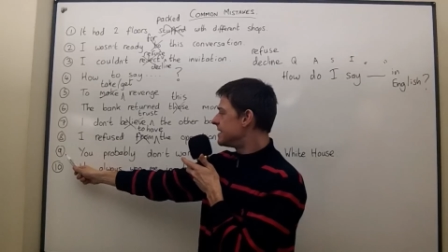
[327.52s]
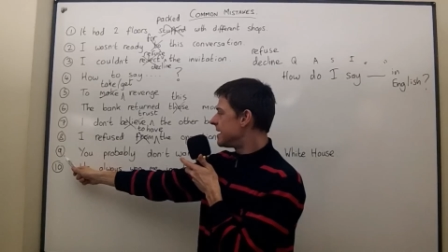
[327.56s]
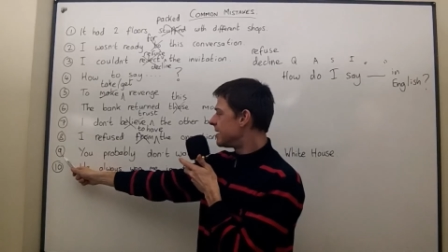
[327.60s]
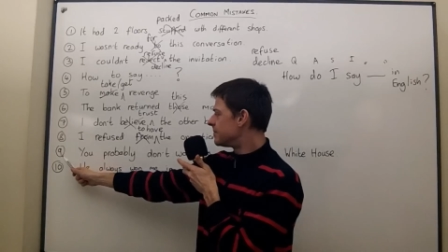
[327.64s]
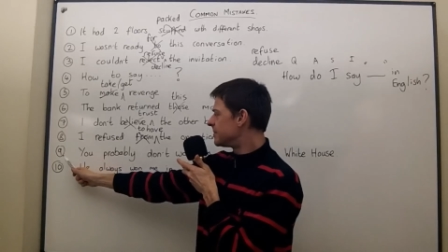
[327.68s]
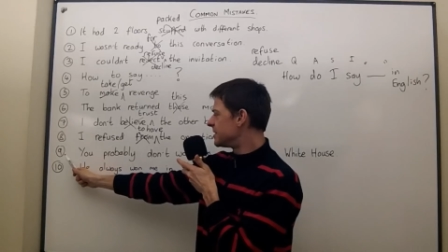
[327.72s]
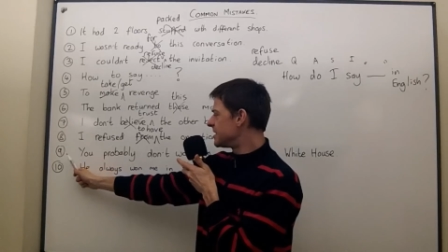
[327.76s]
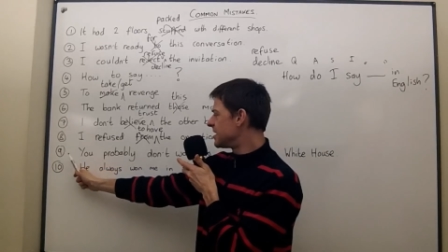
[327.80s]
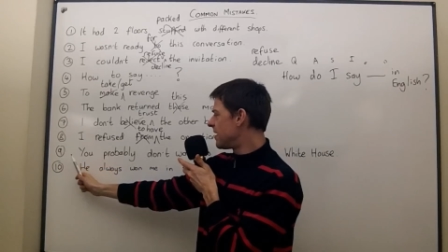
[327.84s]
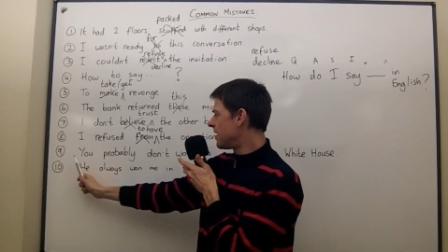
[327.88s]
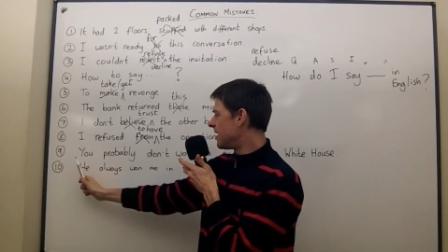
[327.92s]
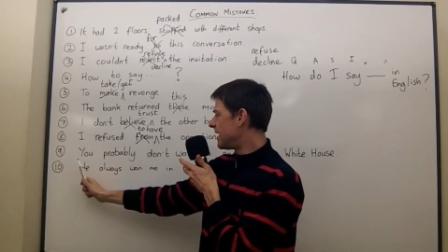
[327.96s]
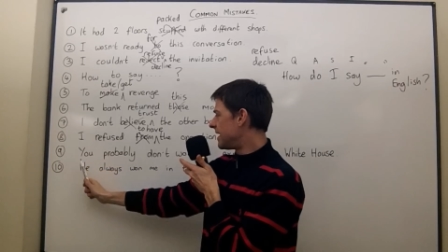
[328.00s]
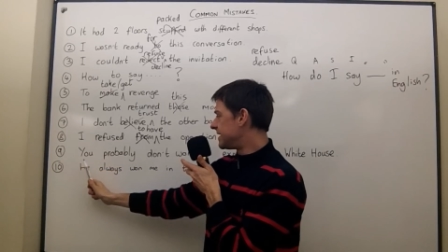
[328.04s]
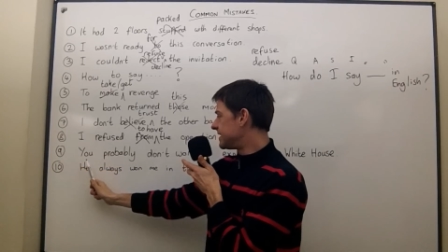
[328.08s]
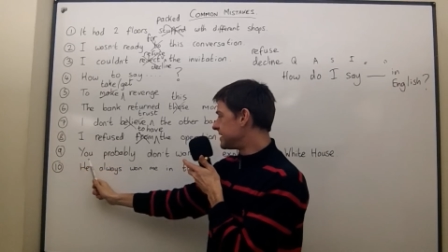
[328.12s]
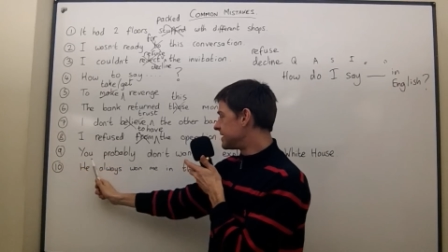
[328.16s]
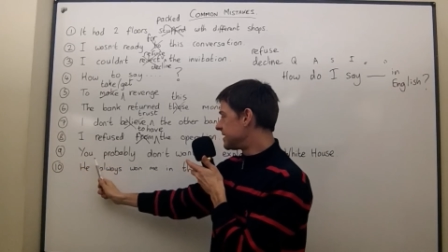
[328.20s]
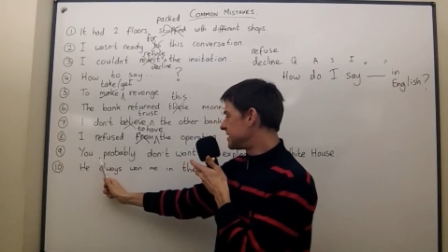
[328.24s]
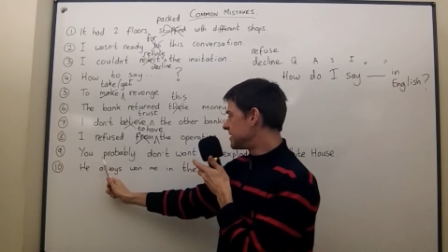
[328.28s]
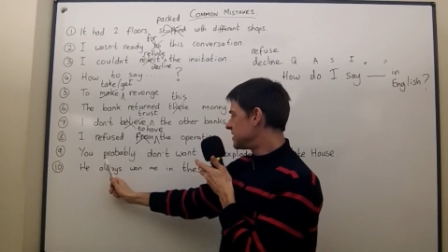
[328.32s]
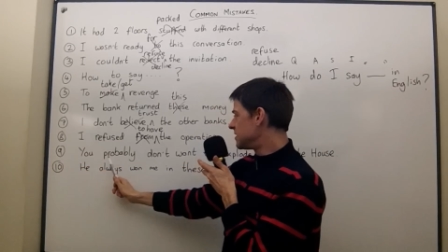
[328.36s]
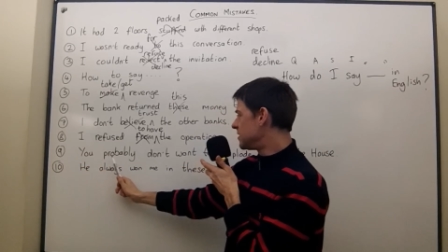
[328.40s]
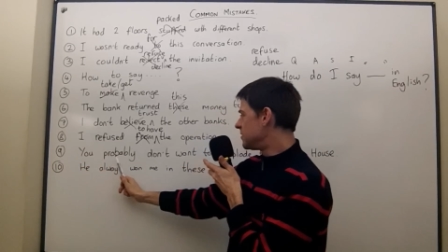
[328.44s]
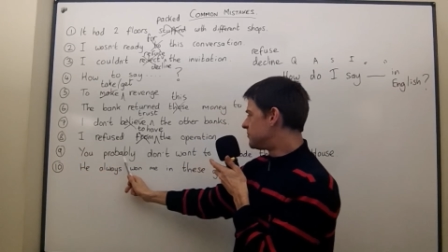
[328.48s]
Number
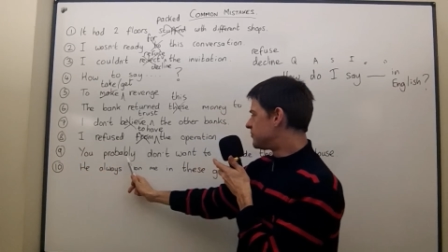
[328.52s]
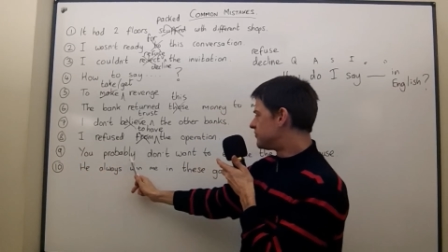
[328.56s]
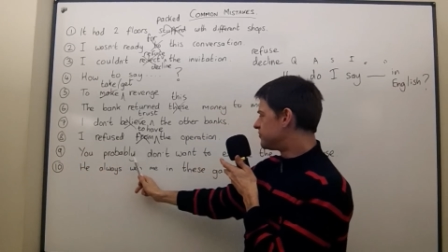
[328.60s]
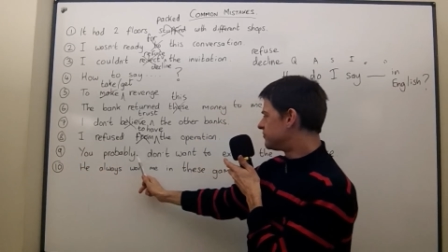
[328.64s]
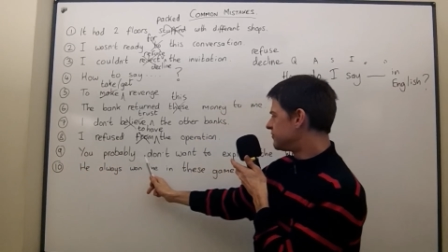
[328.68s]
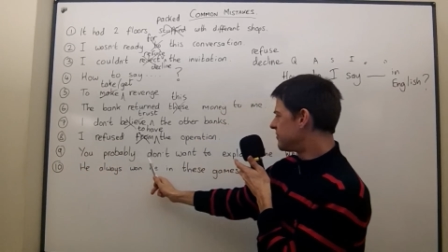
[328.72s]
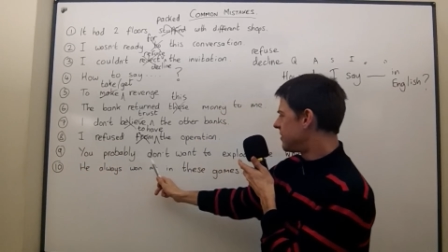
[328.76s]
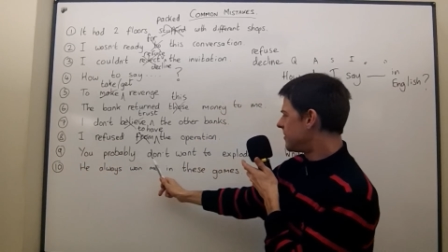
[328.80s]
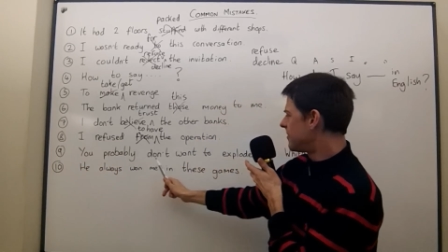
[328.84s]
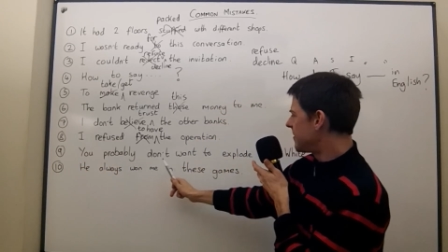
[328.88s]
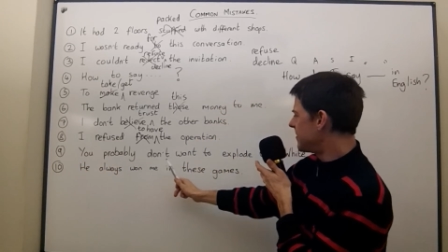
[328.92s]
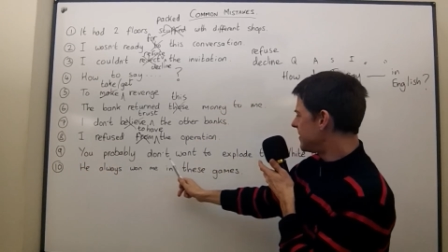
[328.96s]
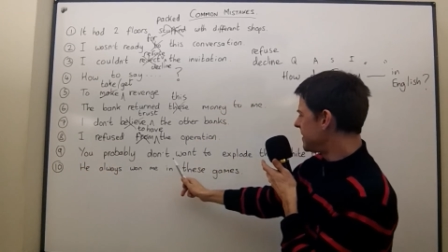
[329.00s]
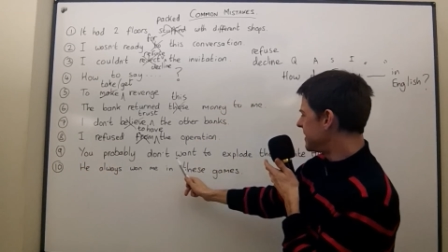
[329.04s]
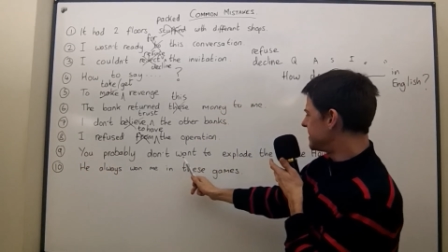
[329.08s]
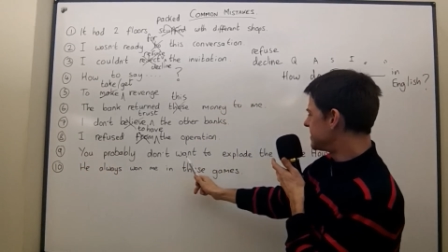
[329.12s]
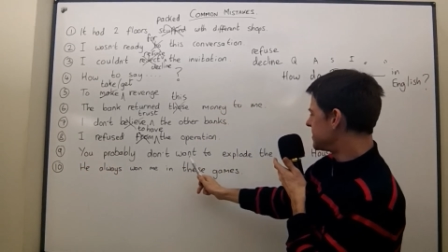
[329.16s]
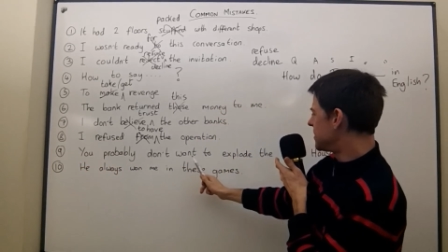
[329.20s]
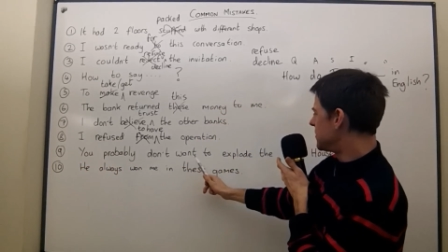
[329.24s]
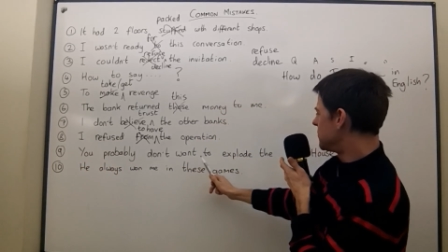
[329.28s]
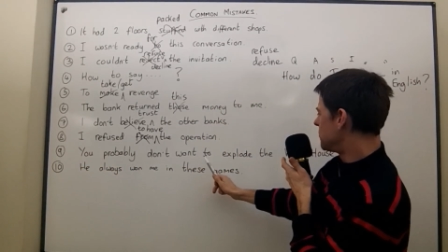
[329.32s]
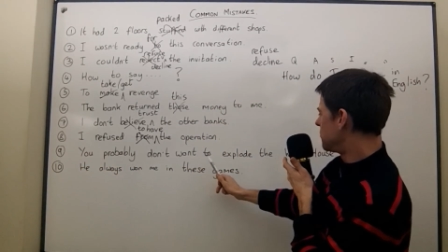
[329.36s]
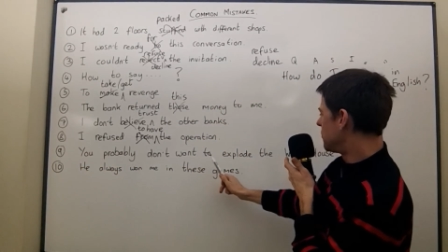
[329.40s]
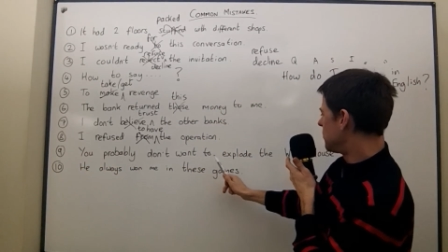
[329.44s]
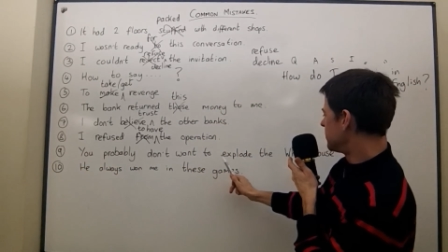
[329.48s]
9, you probably
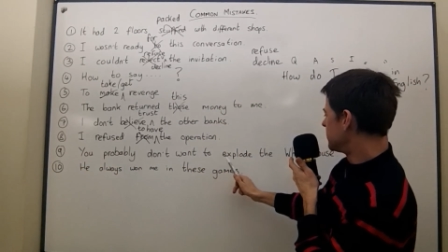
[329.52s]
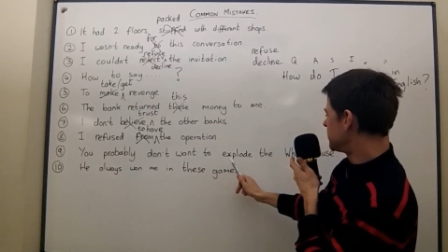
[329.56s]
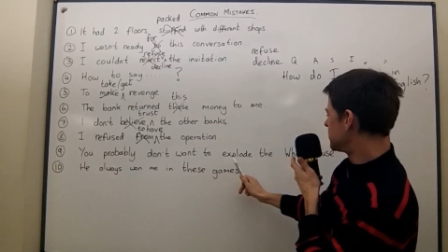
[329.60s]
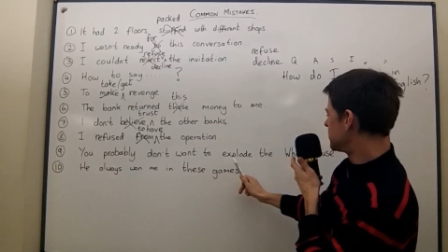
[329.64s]
don't